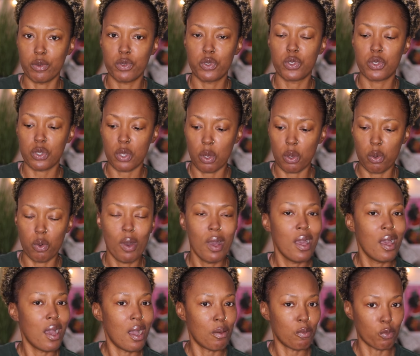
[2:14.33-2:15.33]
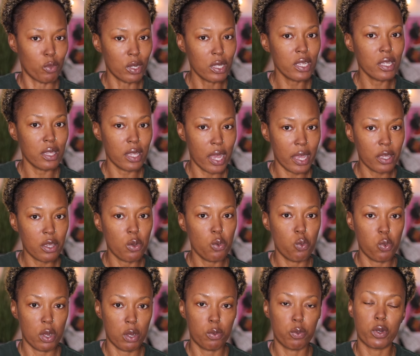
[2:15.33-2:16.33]
So I'm really
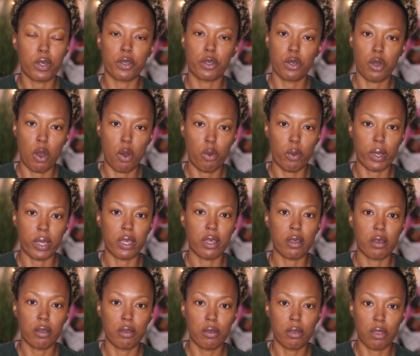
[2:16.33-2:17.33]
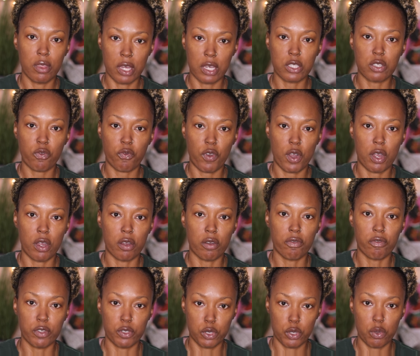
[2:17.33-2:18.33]
liking where we're going thus far
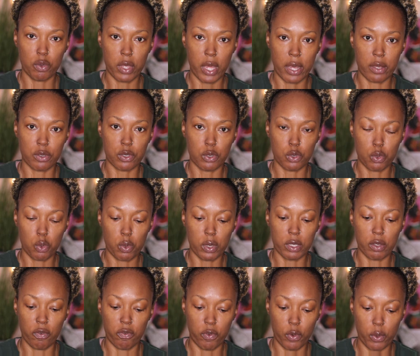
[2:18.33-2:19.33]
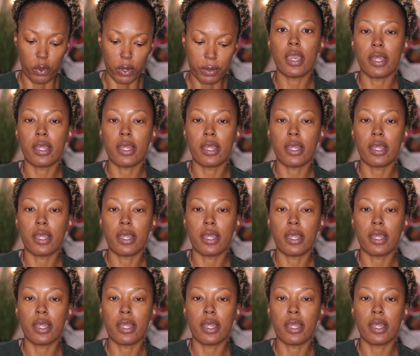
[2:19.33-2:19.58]
for 2024.